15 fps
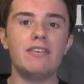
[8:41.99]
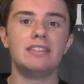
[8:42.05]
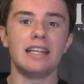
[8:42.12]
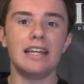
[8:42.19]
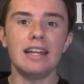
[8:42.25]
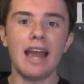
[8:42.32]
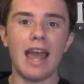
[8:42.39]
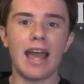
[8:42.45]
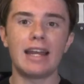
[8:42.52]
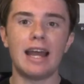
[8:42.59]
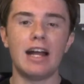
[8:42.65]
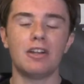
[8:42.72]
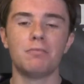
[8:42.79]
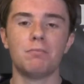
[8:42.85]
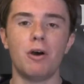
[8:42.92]
it's in
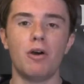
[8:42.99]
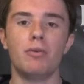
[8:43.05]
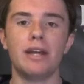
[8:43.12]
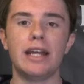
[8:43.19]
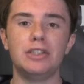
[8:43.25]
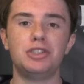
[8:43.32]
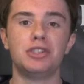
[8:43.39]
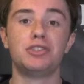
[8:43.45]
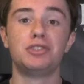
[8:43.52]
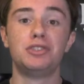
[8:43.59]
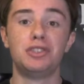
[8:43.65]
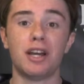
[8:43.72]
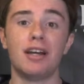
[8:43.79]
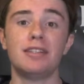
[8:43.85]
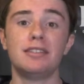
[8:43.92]
handheld mode, it just
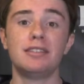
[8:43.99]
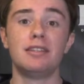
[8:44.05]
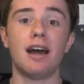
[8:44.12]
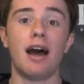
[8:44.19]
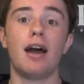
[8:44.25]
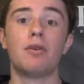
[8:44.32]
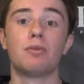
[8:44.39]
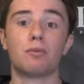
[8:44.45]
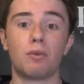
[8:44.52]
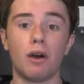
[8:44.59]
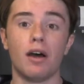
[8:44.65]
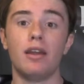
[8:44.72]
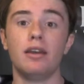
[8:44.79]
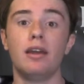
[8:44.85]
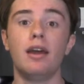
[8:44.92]
does not
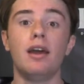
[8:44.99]
run